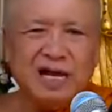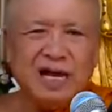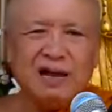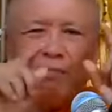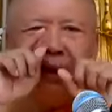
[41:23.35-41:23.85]

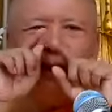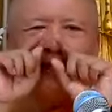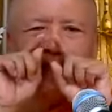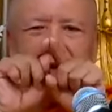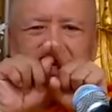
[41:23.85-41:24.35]
And more
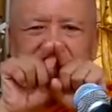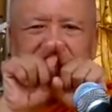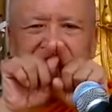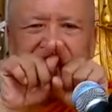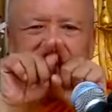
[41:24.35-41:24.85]

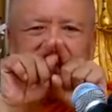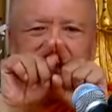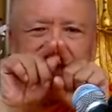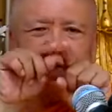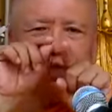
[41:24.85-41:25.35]
attention
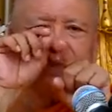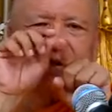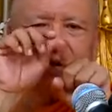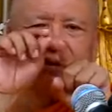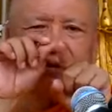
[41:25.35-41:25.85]

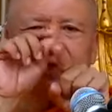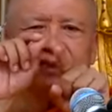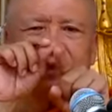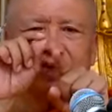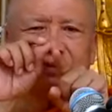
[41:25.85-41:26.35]
inside
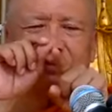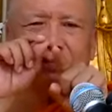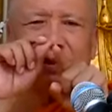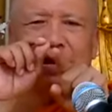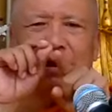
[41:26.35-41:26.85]
consciousness
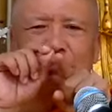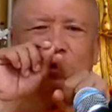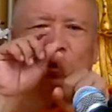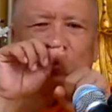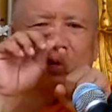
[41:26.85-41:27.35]
become
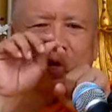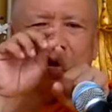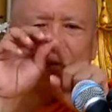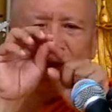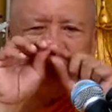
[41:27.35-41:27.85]
knowing
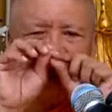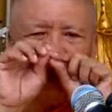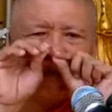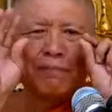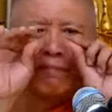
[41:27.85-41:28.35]
element wake
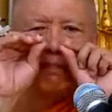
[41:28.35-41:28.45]
up.